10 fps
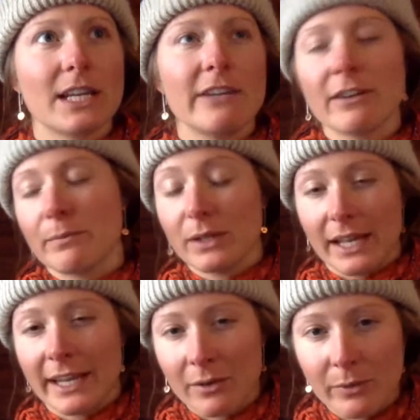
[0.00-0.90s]
even
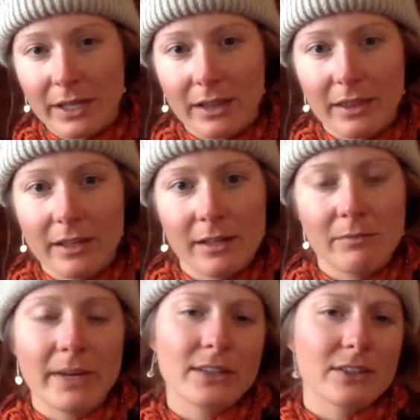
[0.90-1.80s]
playing with
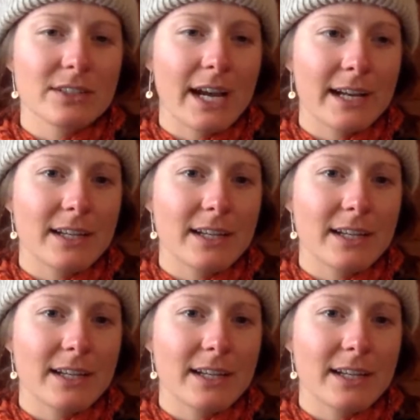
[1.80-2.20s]
the mental side,